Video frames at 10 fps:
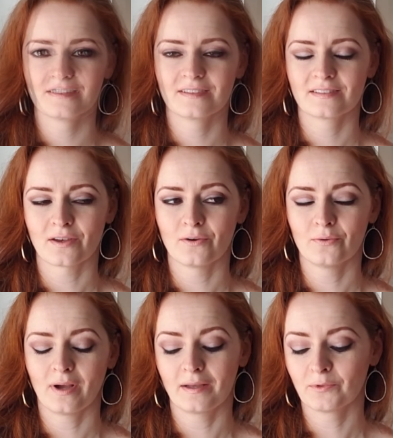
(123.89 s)
So
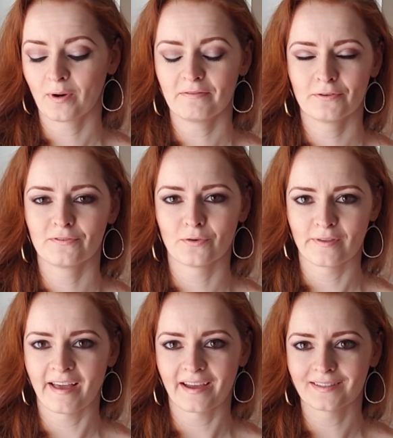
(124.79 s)
I'm grateful for
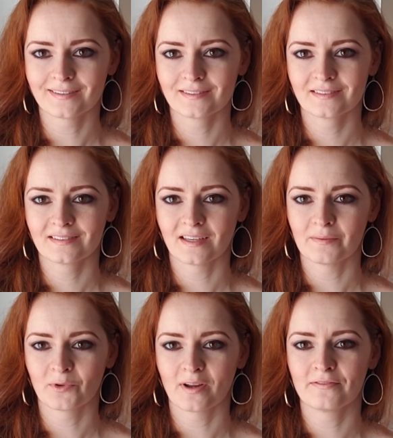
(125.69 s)
that.
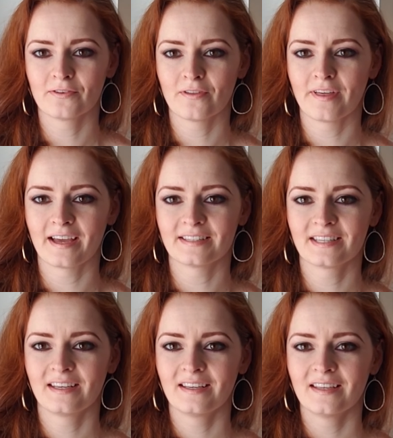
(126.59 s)
I'm grateful that
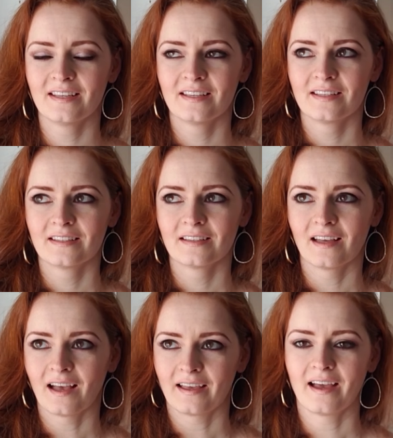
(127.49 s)

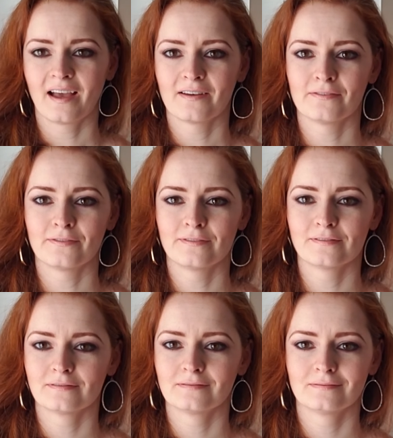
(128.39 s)
I have
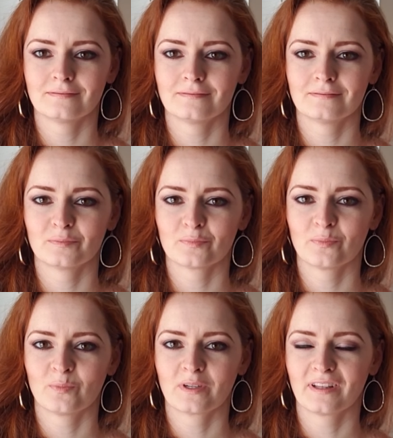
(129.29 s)

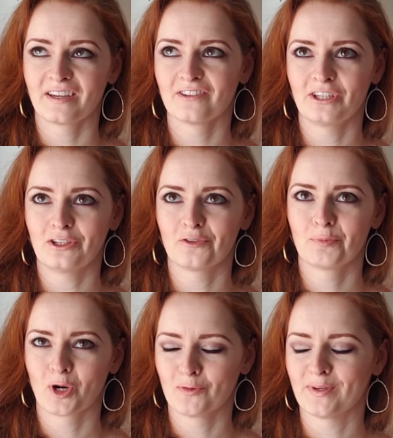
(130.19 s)
clarity of
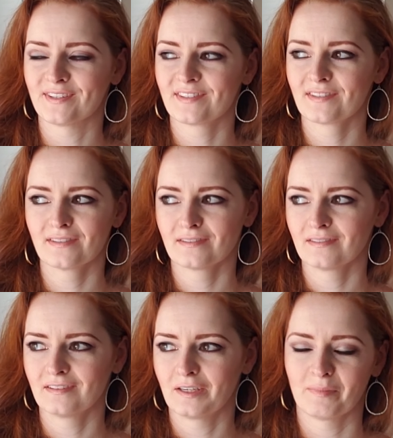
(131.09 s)
purpose
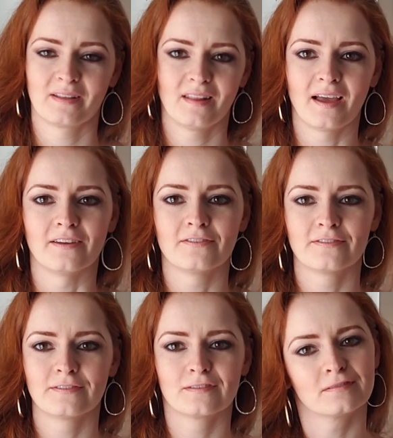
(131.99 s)
in my life.
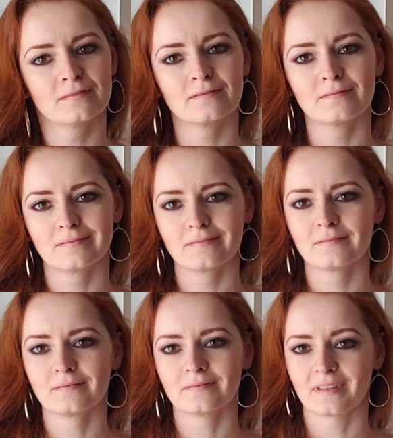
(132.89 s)

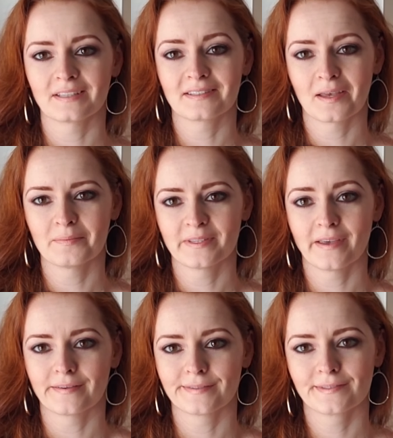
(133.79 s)
Thanks to
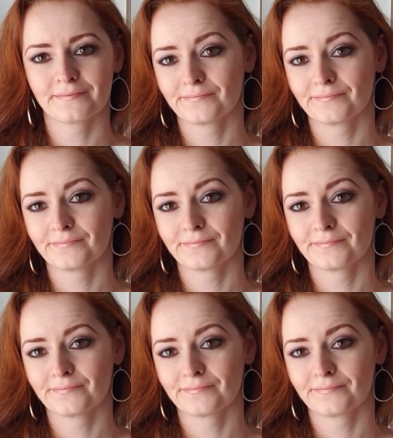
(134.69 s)
MCS.